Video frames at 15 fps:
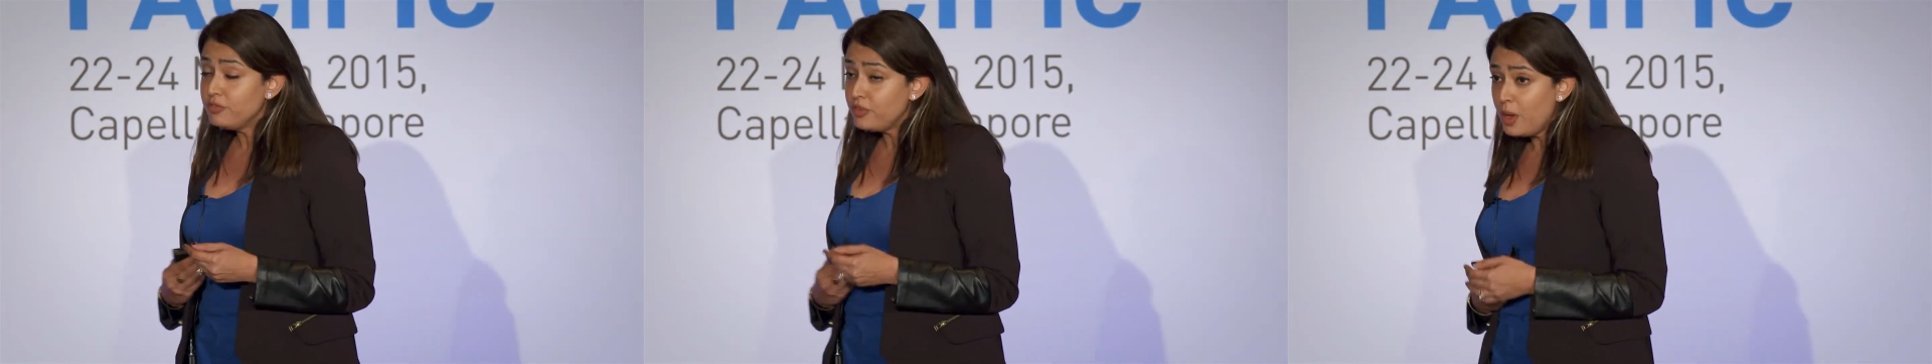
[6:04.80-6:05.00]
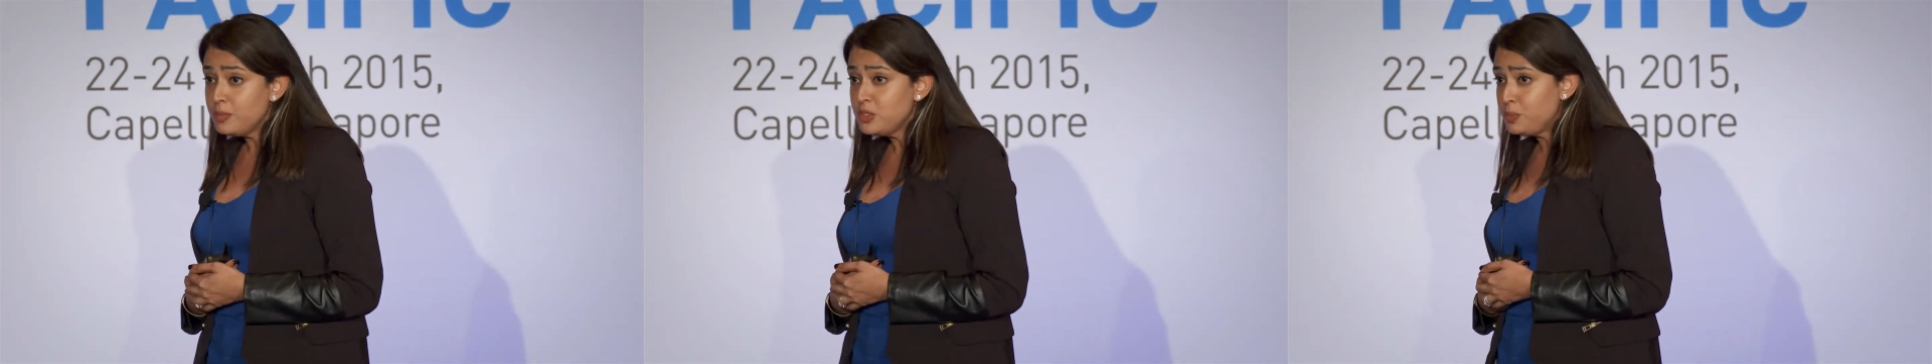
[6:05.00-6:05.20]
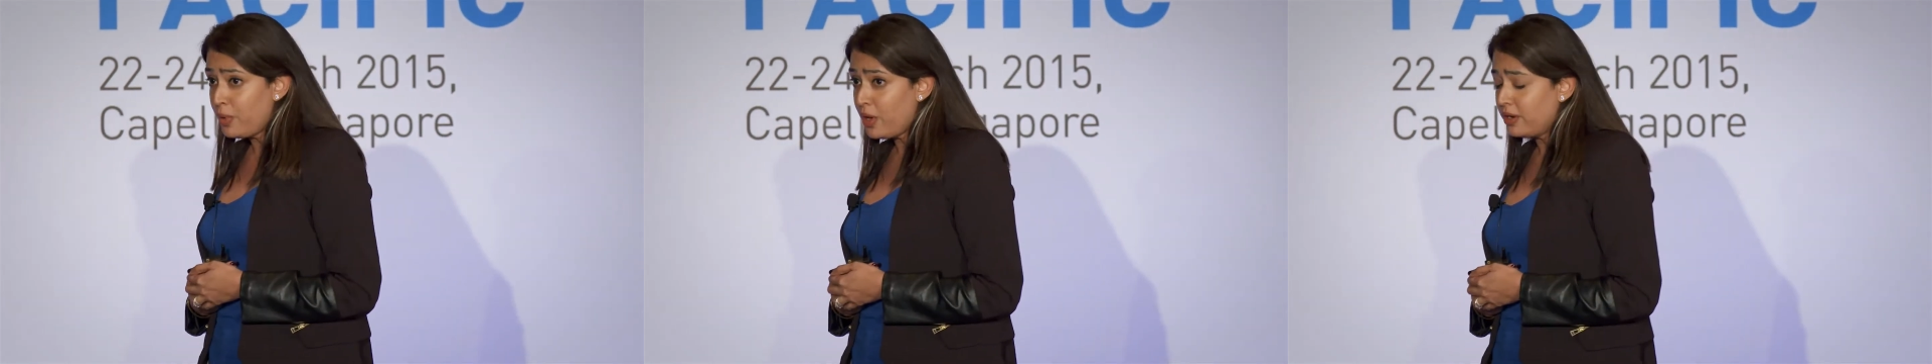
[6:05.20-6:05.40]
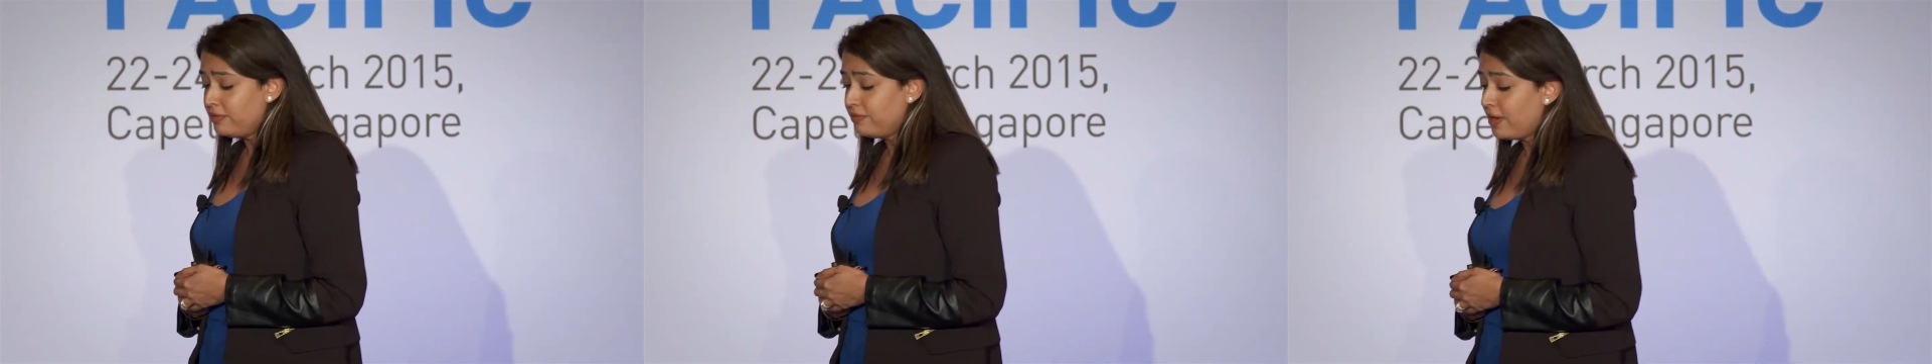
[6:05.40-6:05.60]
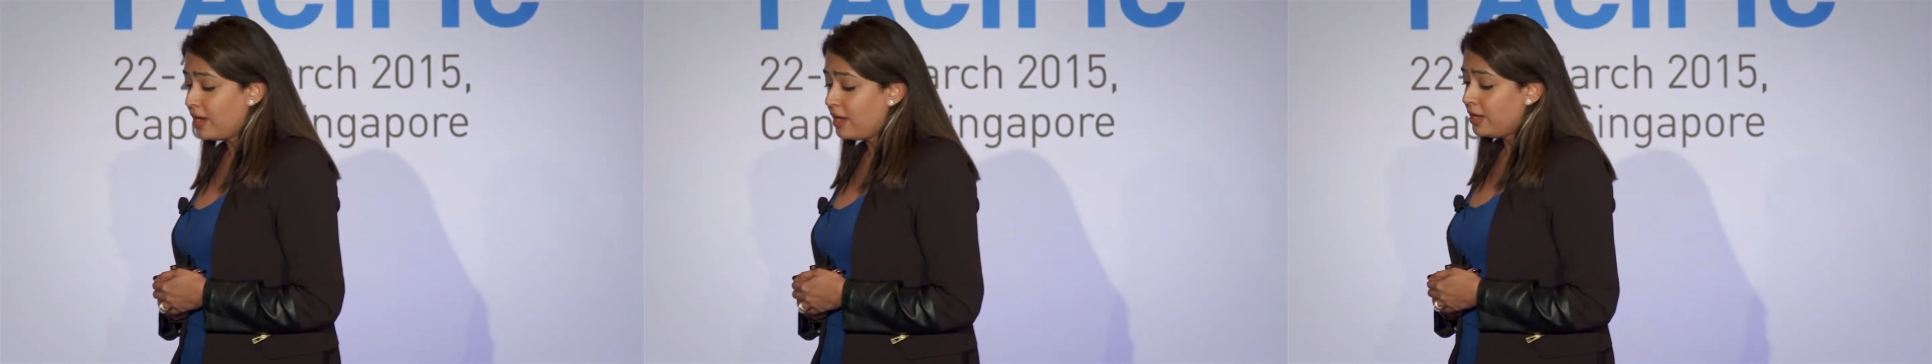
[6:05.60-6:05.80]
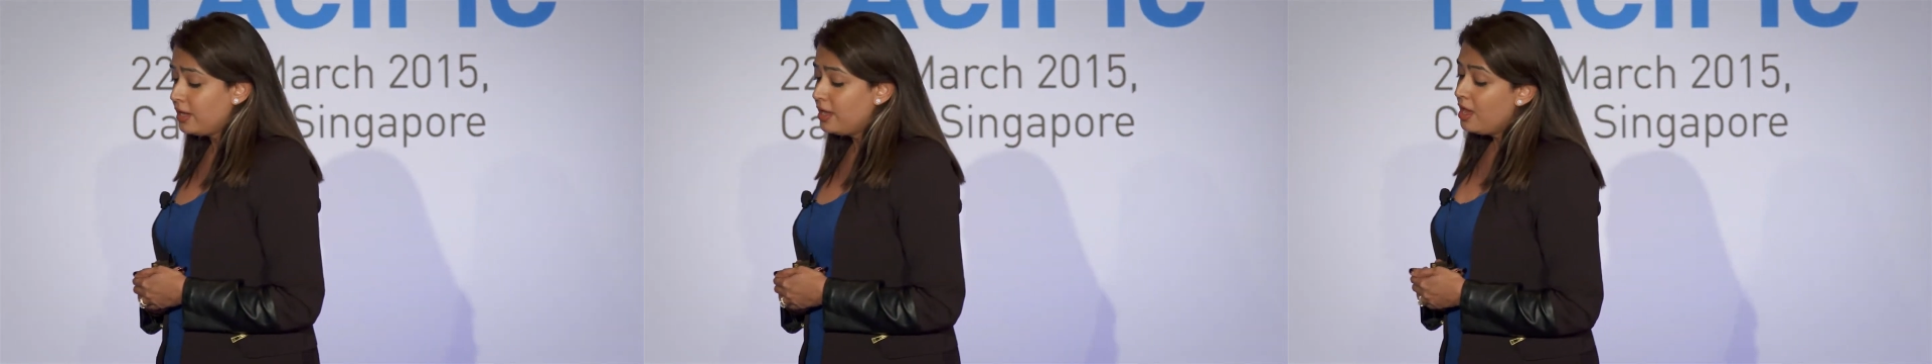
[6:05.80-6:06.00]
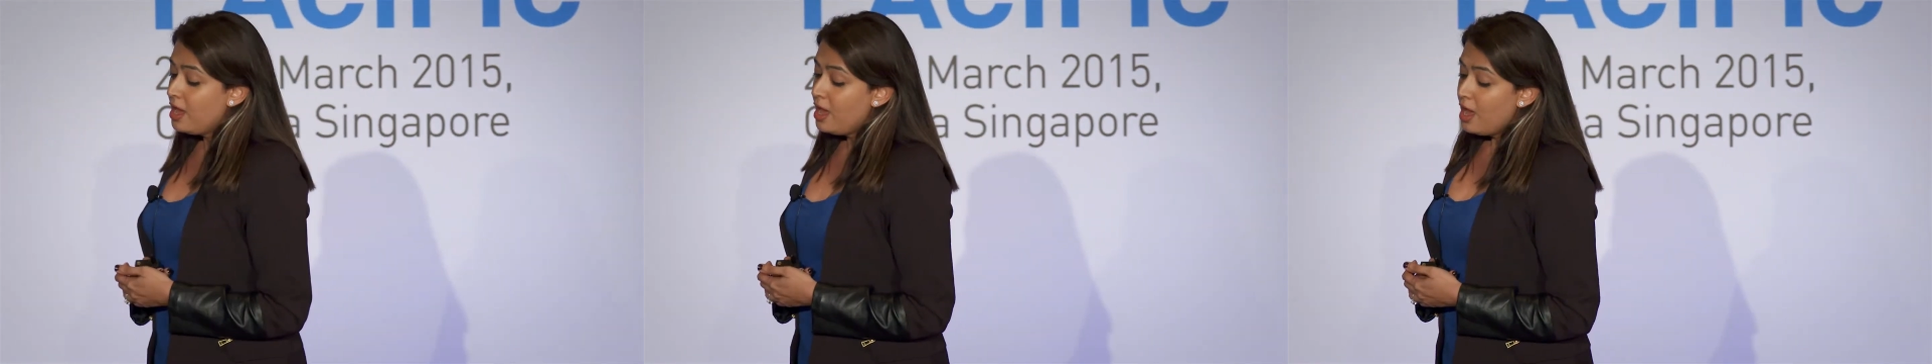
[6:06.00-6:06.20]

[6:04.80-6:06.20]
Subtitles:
from Spotify